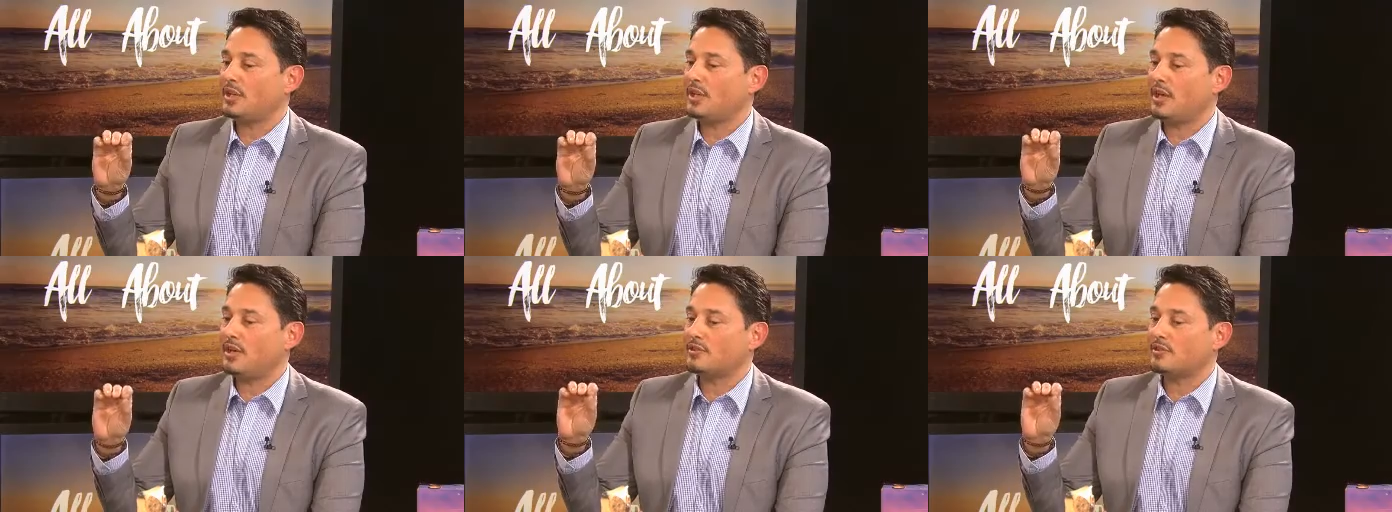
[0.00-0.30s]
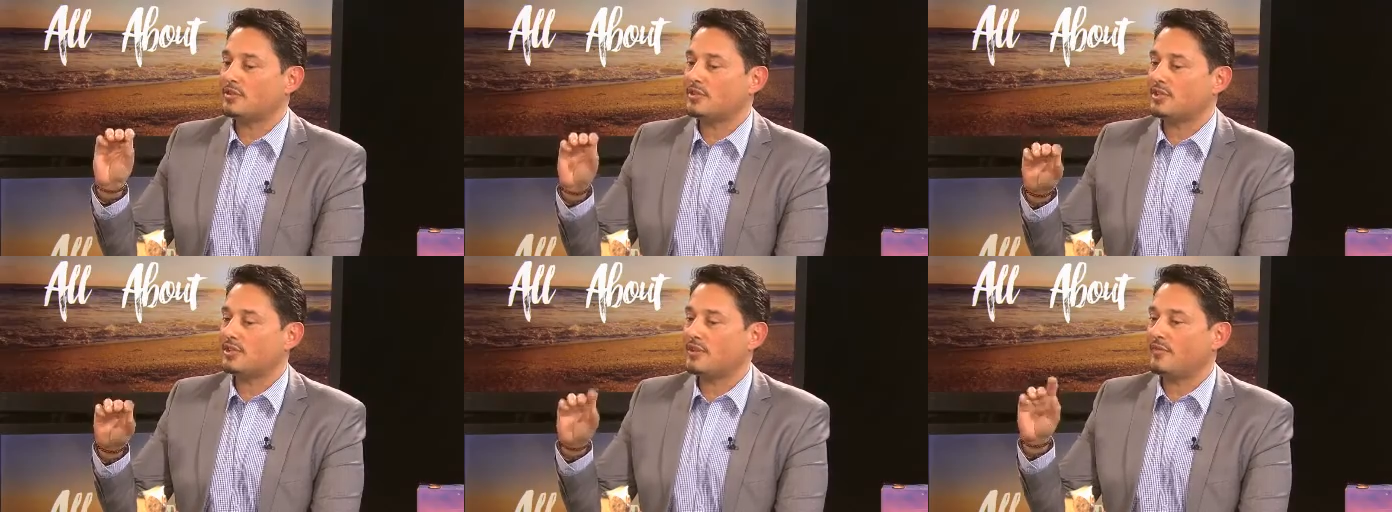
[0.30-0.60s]

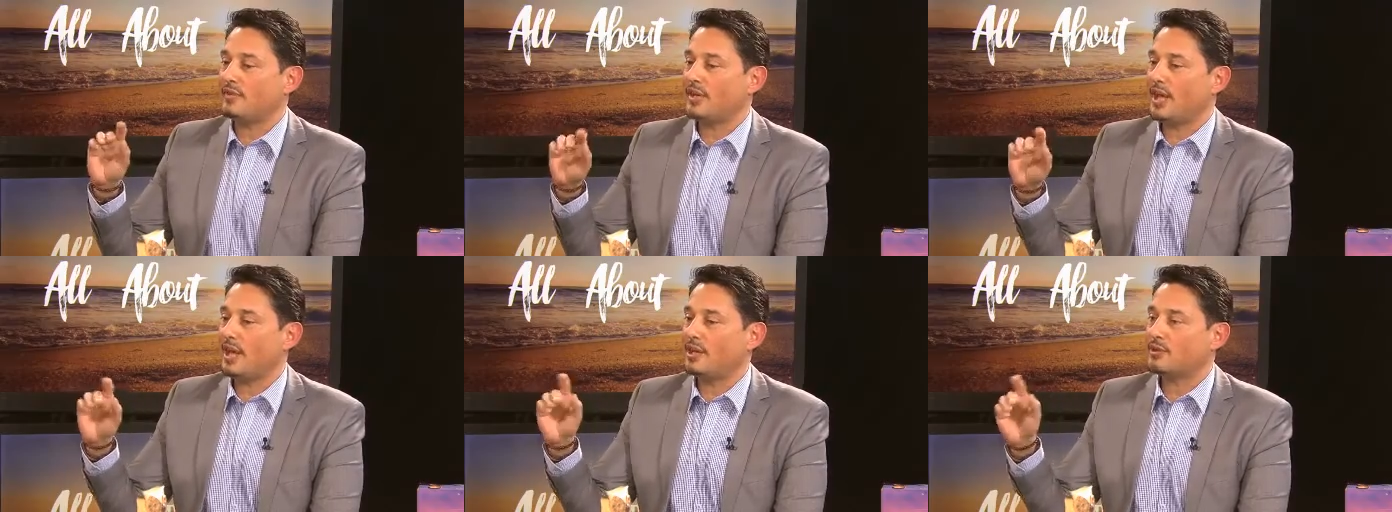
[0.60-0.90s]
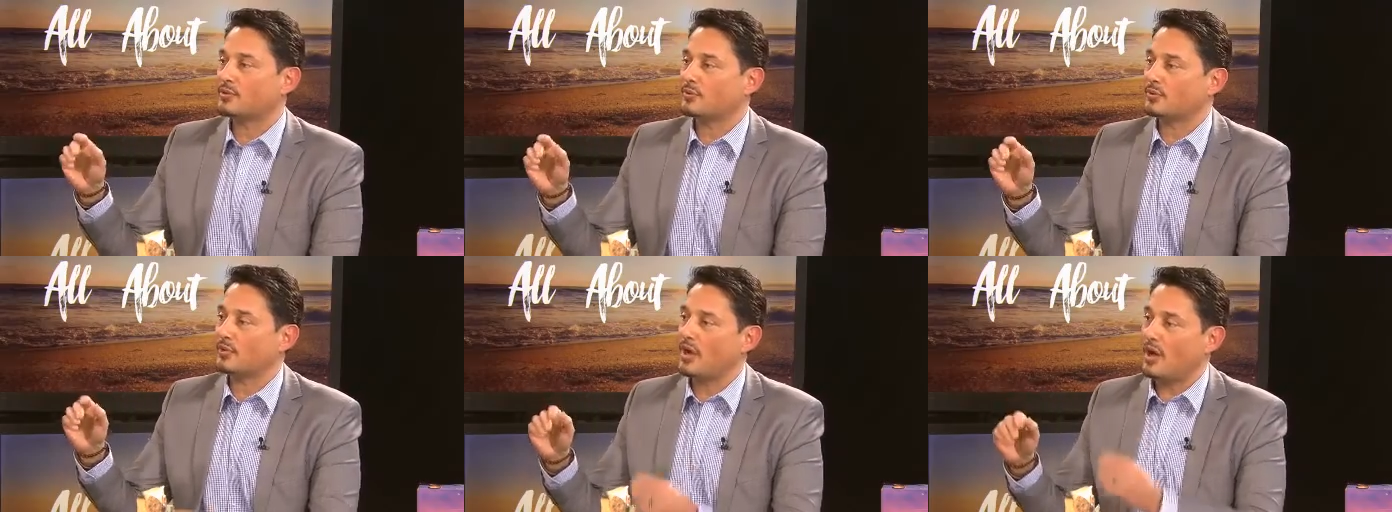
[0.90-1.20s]
ages 7,
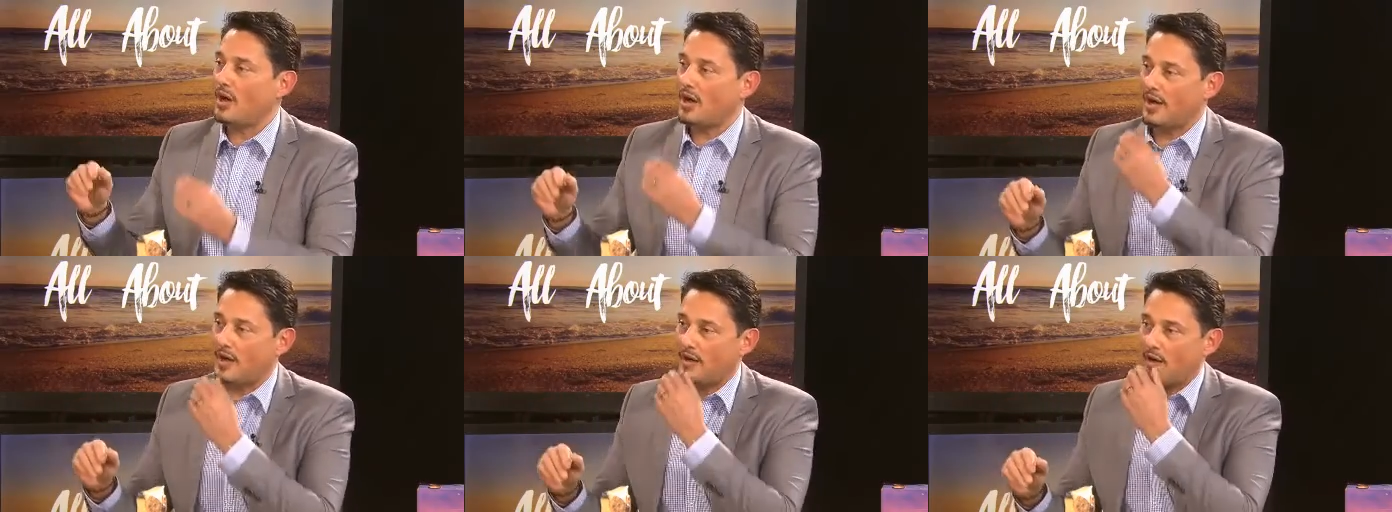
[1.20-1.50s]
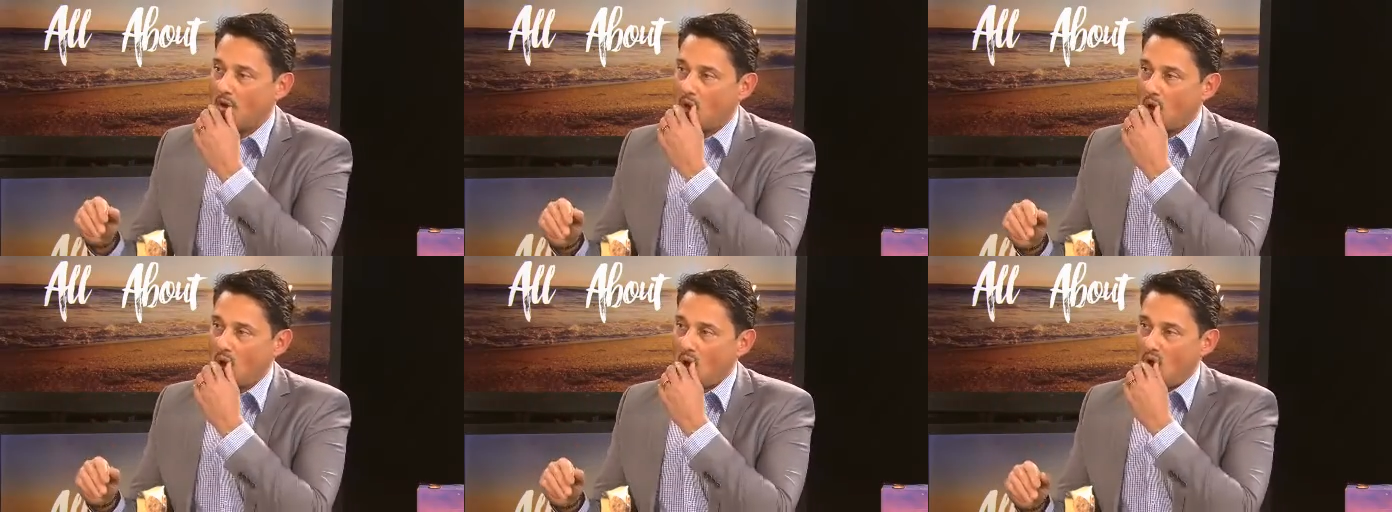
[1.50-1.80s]
8 or 9,
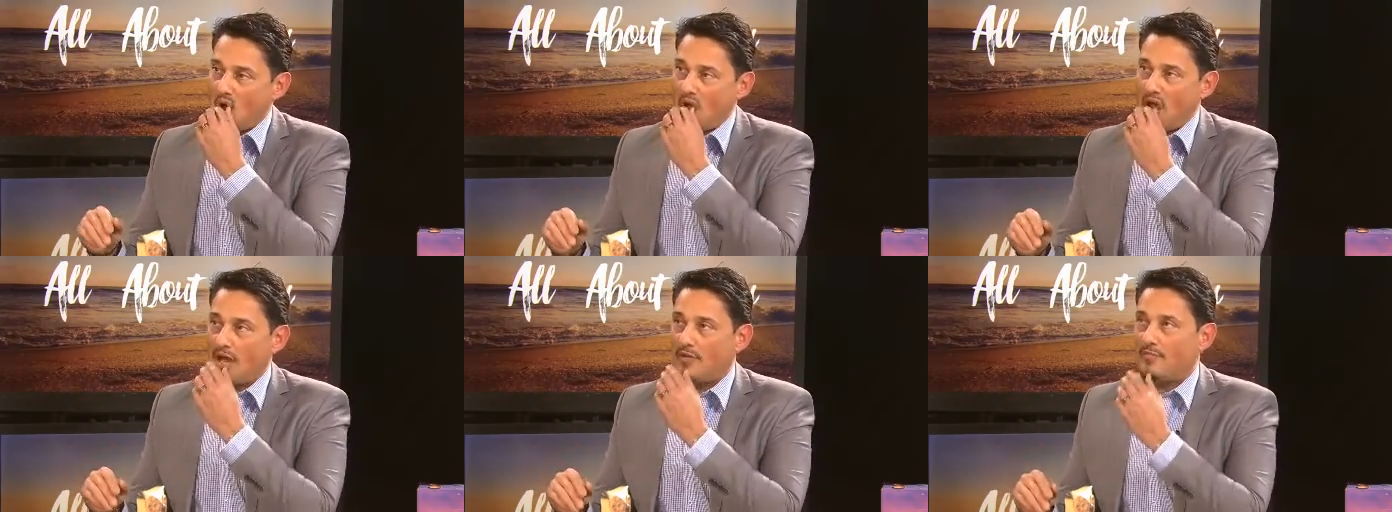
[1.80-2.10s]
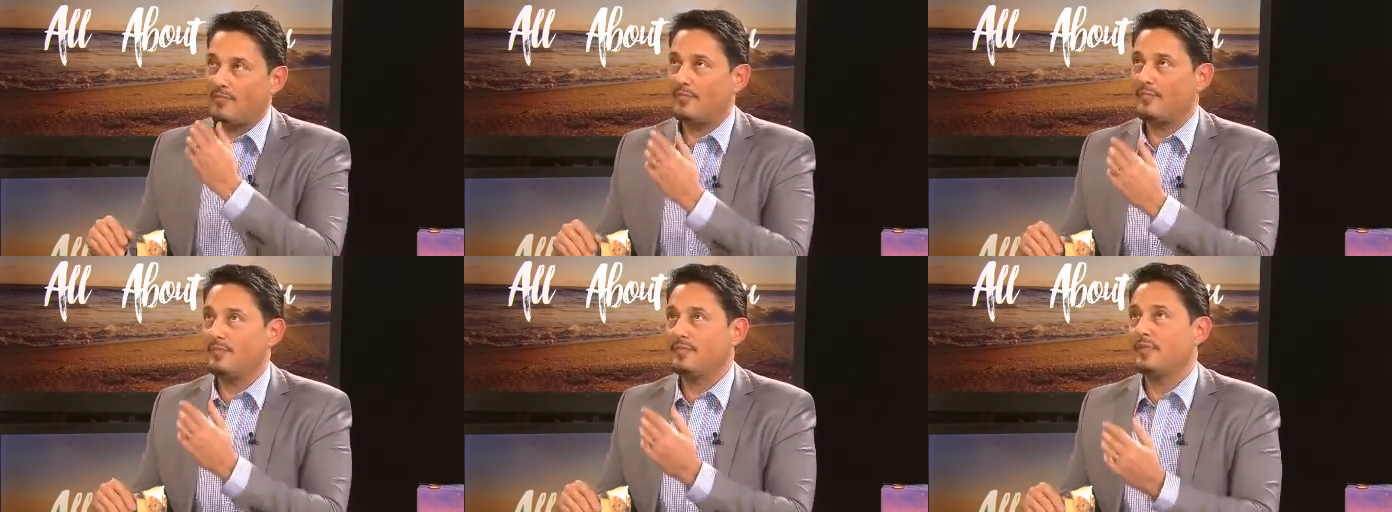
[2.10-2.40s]

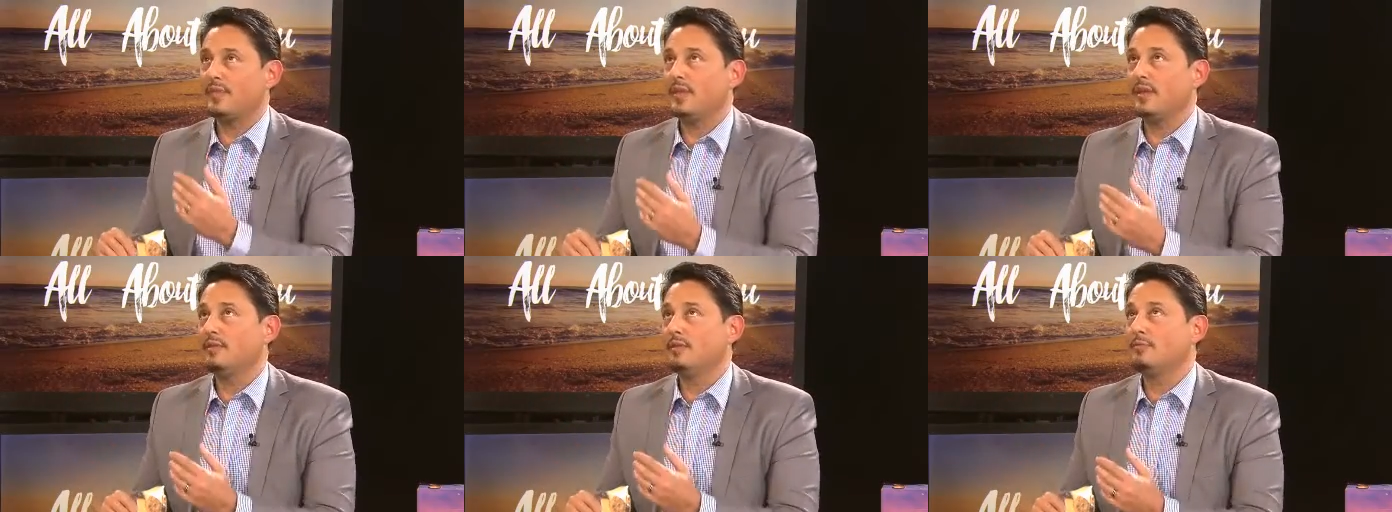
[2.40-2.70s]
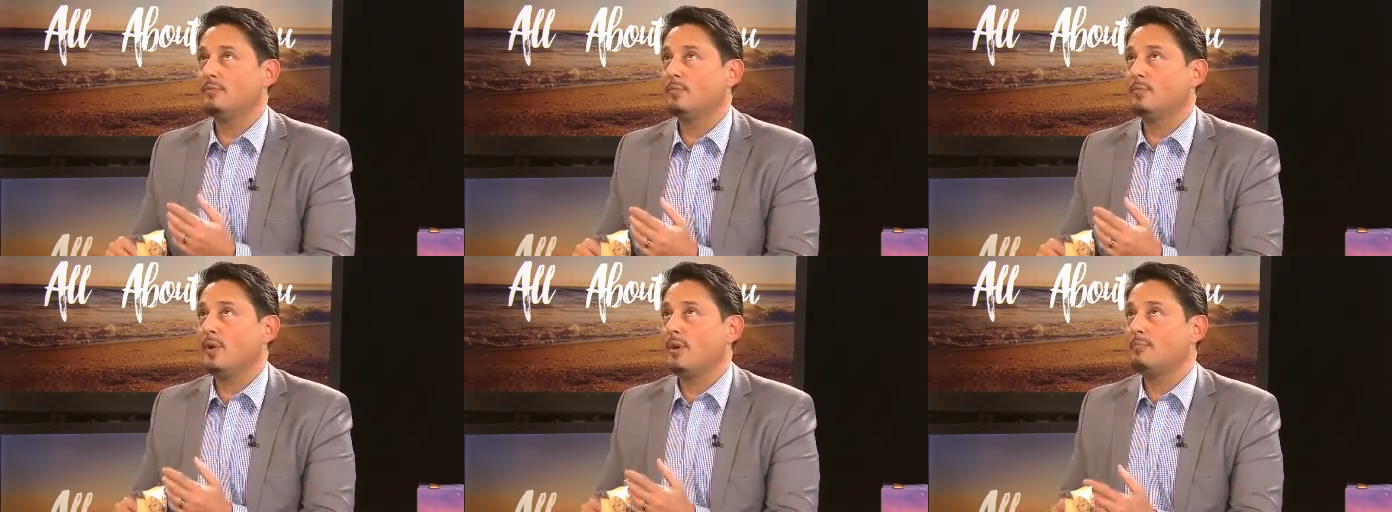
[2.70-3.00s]

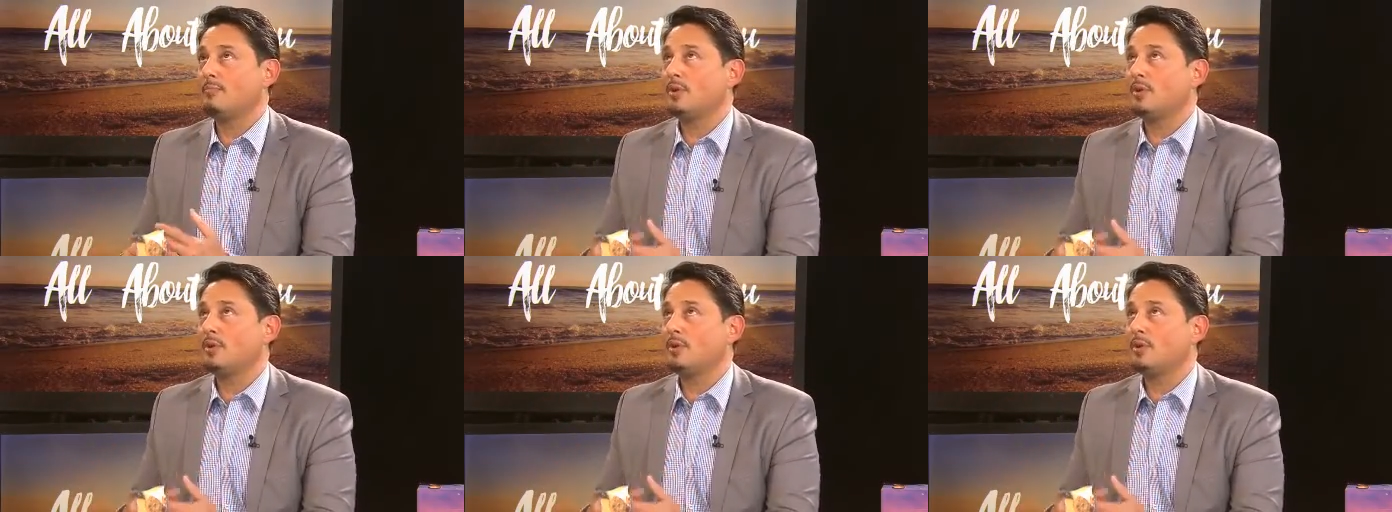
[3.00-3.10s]
where